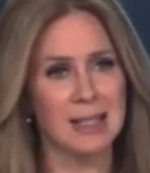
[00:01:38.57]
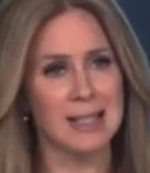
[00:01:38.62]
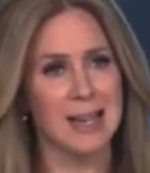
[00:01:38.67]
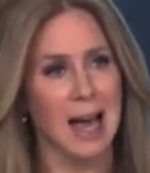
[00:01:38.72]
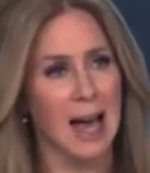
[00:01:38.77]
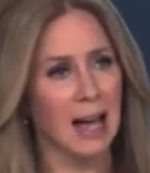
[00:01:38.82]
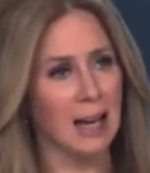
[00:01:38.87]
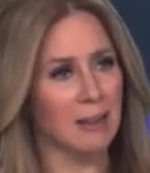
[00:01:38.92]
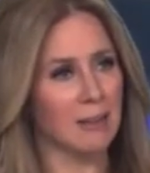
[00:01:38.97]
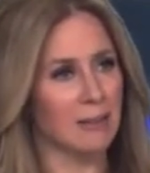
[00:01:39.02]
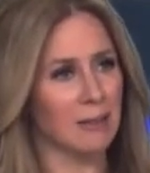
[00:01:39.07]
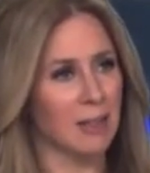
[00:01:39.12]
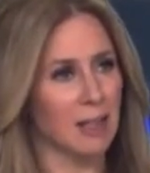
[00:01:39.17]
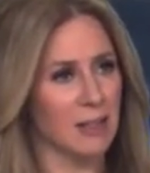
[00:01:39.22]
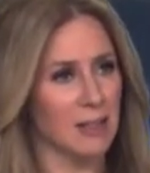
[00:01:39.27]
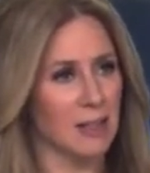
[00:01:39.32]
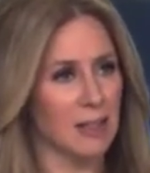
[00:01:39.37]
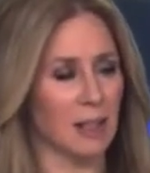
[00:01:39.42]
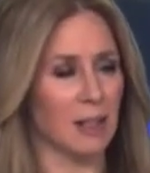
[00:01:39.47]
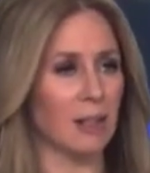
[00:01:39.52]
not
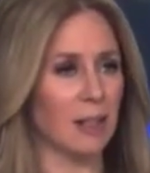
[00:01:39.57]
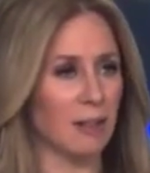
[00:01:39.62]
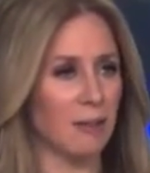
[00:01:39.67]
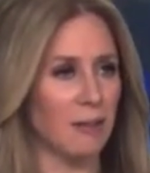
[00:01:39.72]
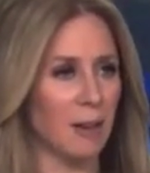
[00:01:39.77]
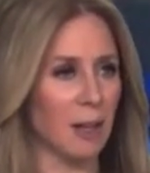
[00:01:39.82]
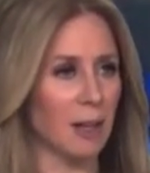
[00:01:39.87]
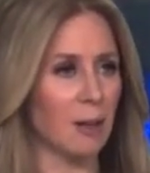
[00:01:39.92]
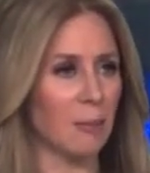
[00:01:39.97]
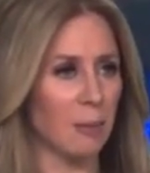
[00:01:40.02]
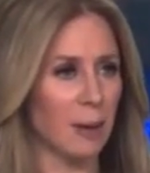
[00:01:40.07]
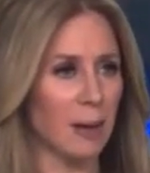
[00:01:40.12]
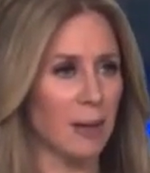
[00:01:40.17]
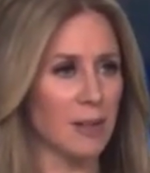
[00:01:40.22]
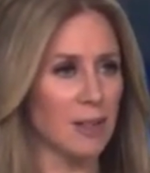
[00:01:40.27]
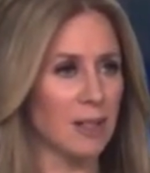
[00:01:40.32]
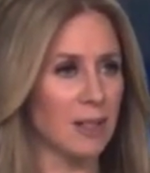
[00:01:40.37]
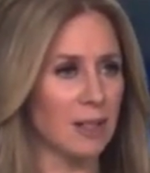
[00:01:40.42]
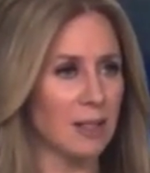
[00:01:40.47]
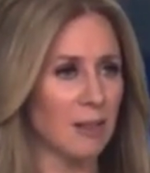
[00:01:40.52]
necessarily a fair
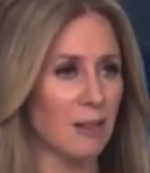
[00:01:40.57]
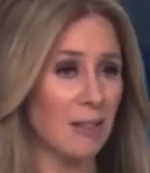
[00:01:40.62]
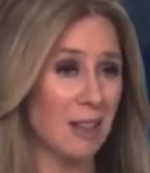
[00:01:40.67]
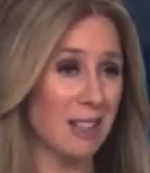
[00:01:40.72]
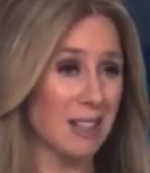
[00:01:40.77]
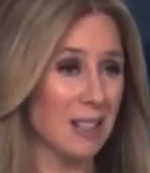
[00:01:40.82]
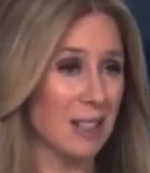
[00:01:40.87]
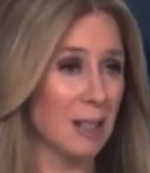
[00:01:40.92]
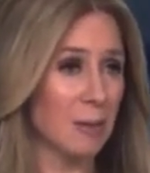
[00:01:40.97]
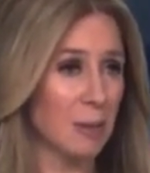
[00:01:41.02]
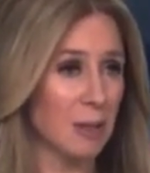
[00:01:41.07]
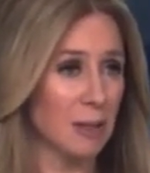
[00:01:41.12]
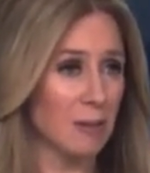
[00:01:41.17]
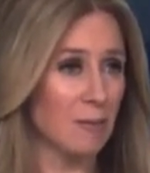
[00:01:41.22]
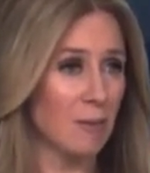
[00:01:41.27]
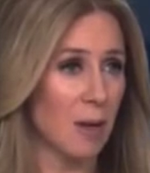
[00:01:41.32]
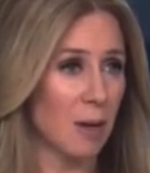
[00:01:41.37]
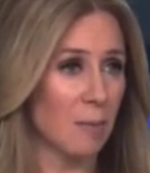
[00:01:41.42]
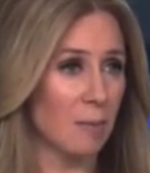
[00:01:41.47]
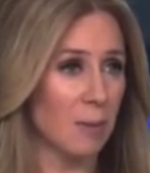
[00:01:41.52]
comparison. You think it's going to be
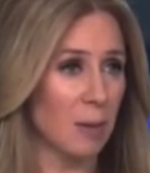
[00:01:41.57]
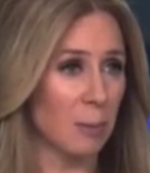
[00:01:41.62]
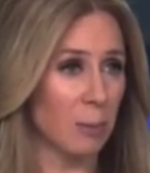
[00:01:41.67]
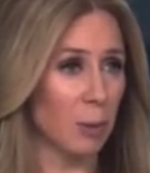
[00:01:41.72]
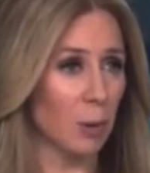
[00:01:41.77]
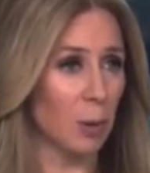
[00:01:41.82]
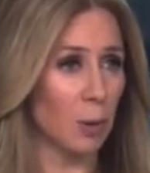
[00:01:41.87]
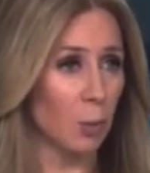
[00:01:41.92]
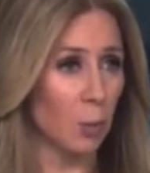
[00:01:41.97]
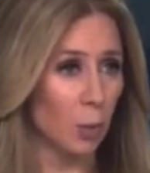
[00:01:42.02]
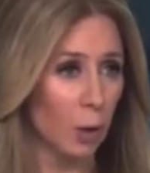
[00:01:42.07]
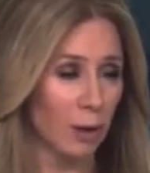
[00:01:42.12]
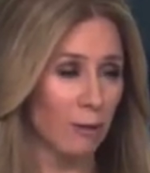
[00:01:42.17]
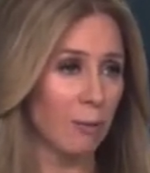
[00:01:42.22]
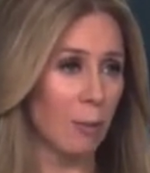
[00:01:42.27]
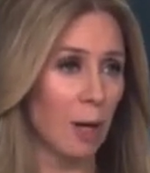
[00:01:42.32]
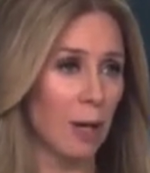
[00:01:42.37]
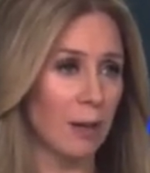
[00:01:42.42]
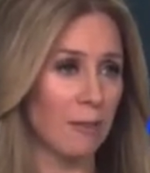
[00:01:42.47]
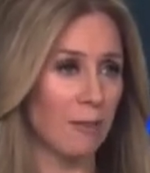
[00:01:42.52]
people who would have
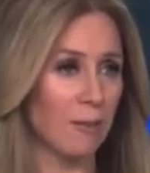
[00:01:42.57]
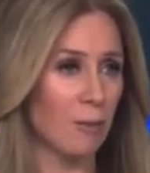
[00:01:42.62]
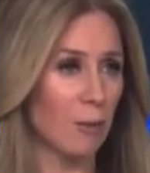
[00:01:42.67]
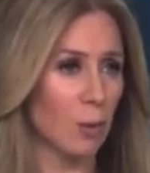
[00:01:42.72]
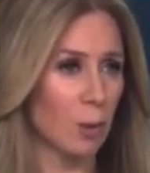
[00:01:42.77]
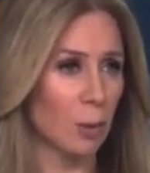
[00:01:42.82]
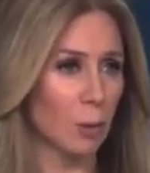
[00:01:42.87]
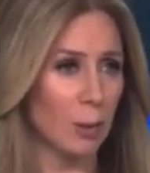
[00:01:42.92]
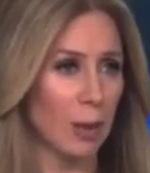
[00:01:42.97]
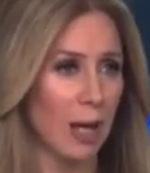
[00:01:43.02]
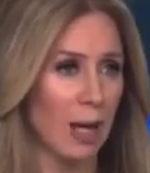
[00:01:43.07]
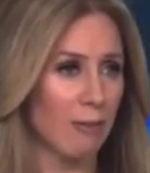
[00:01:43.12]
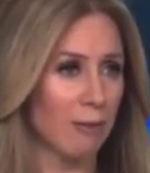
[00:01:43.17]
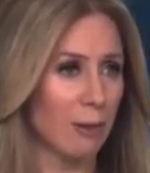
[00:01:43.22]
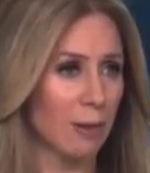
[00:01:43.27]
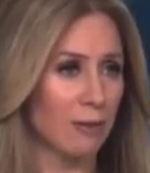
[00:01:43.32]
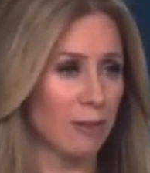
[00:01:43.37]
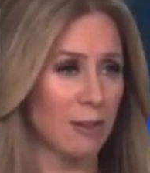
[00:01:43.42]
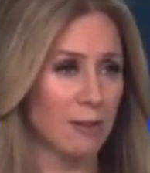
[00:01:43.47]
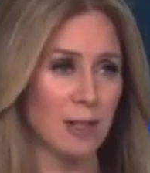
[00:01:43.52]
bought a Ford
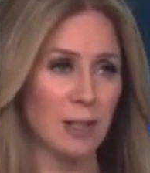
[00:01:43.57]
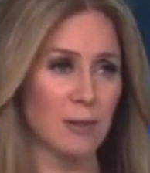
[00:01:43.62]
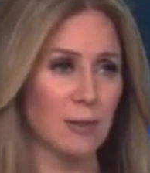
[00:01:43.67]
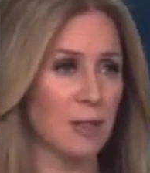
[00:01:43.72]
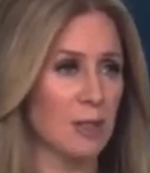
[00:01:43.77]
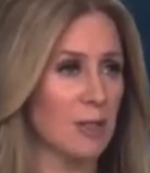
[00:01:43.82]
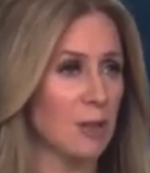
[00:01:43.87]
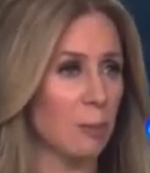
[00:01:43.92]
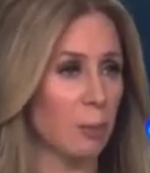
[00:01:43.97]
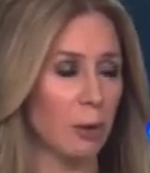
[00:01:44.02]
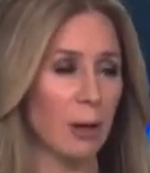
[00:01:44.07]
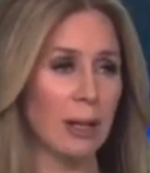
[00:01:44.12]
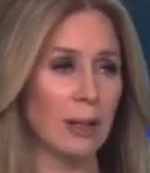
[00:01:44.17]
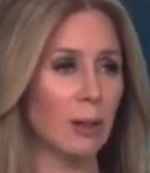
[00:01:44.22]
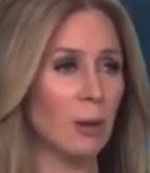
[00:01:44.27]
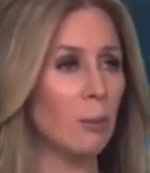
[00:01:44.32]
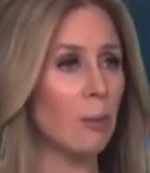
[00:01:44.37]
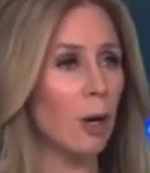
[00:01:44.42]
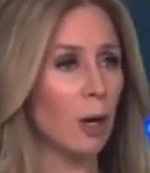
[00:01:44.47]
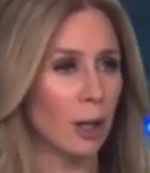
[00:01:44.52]
F-150, or is this a brand
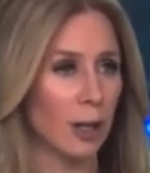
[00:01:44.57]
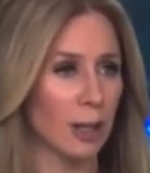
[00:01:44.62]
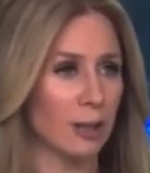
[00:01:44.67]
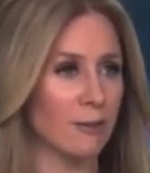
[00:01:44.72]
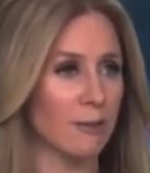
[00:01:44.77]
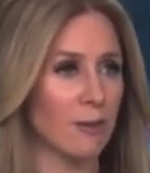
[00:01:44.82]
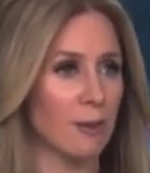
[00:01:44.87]
new market?